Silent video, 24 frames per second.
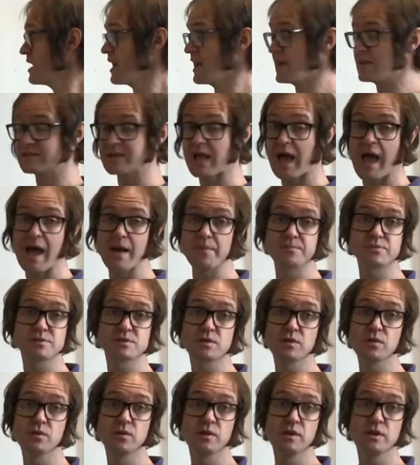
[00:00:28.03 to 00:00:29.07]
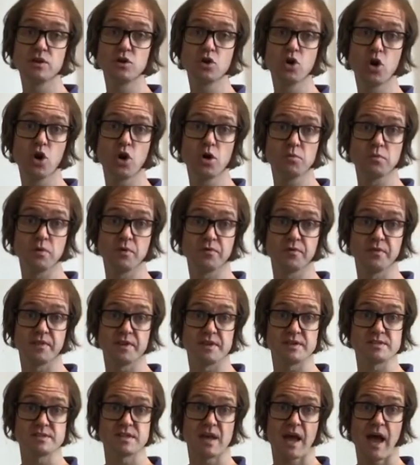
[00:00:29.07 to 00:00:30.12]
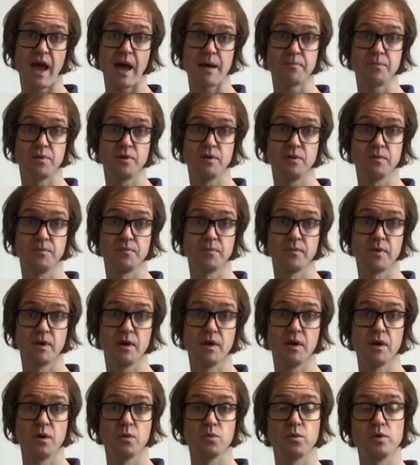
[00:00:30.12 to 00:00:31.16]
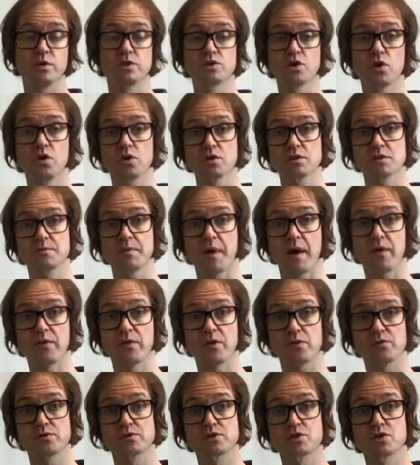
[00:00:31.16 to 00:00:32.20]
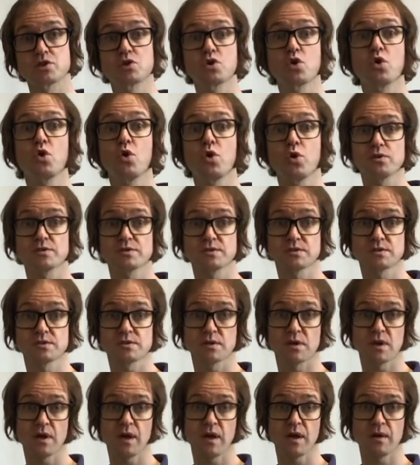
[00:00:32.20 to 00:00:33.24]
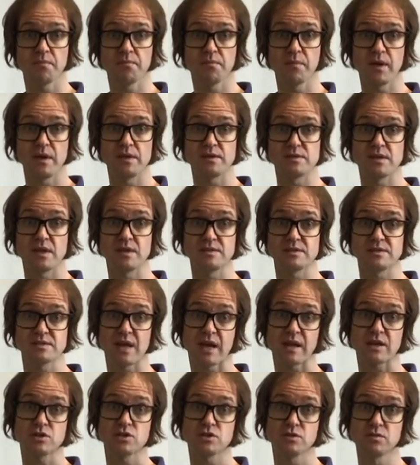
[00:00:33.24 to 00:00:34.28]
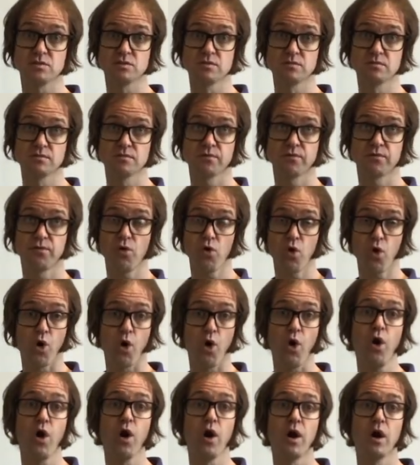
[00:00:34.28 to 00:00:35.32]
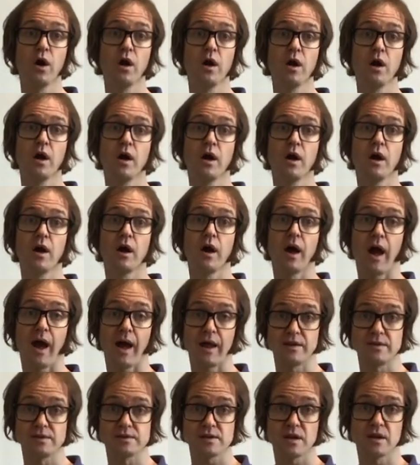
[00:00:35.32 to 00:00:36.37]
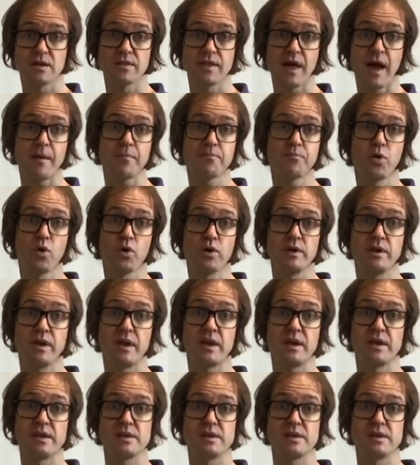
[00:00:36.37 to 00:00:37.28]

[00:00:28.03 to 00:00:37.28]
it's absolutely normal for this to happen. We talked about those thoughts in section four, and at that point it